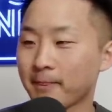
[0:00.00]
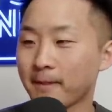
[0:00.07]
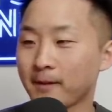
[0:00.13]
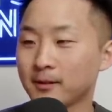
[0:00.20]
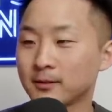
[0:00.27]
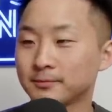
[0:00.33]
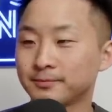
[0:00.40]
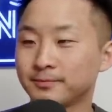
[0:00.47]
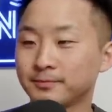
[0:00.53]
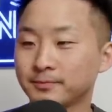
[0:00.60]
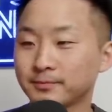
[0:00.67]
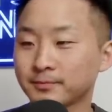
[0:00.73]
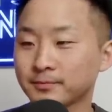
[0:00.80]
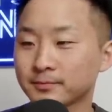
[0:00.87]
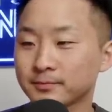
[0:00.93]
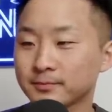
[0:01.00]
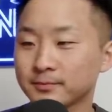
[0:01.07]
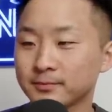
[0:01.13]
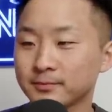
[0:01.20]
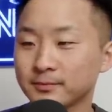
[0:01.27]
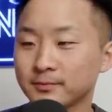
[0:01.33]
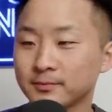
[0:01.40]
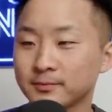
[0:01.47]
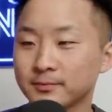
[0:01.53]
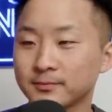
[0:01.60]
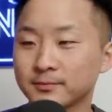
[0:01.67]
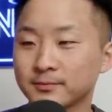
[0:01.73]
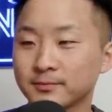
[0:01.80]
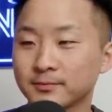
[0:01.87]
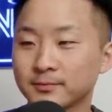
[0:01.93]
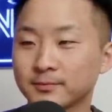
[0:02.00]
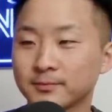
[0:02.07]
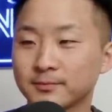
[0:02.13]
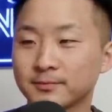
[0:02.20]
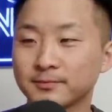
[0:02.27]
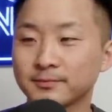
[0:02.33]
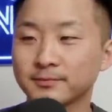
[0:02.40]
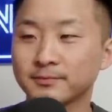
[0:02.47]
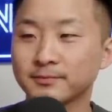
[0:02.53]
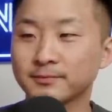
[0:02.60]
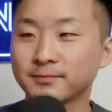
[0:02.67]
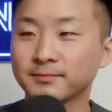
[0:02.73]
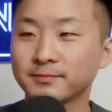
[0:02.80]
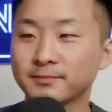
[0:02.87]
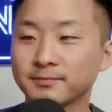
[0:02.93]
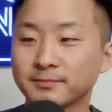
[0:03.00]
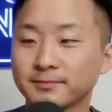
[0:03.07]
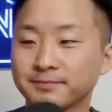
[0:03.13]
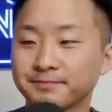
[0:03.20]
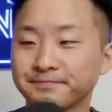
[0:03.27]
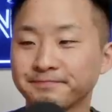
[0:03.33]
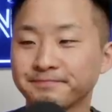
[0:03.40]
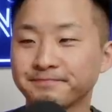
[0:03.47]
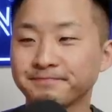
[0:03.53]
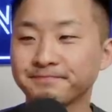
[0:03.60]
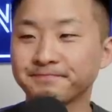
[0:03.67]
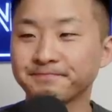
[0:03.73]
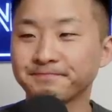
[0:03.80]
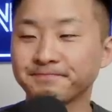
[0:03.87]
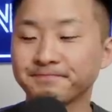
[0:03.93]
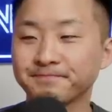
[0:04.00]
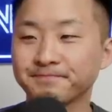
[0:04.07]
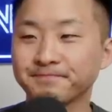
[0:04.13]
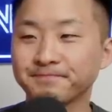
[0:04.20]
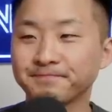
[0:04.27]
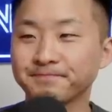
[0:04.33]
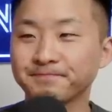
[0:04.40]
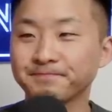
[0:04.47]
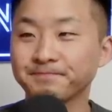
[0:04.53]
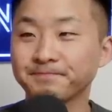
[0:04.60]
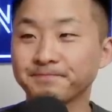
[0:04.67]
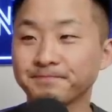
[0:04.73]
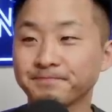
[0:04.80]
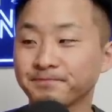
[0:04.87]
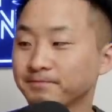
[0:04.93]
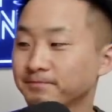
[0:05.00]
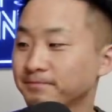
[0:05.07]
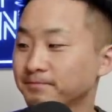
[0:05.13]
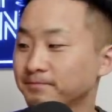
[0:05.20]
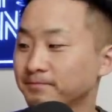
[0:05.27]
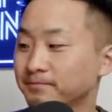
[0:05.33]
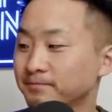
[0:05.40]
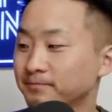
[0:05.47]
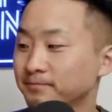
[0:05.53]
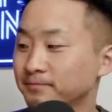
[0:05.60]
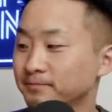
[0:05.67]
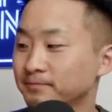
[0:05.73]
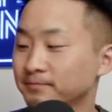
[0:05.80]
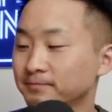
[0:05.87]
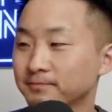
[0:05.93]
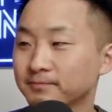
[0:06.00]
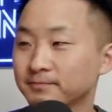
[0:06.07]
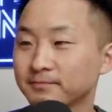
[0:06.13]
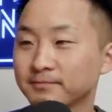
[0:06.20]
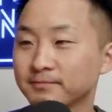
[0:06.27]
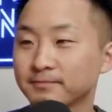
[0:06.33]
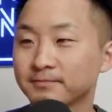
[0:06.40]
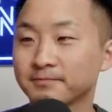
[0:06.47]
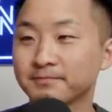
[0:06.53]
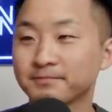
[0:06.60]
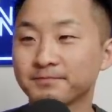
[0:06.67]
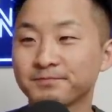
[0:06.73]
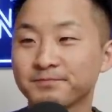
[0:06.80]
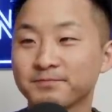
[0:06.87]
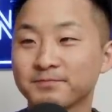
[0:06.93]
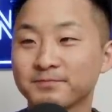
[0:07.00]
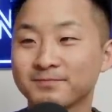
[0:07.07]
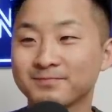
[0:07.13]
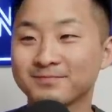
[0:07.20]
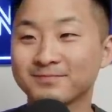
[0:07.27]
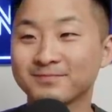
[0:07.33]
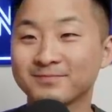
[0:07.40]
[no speech]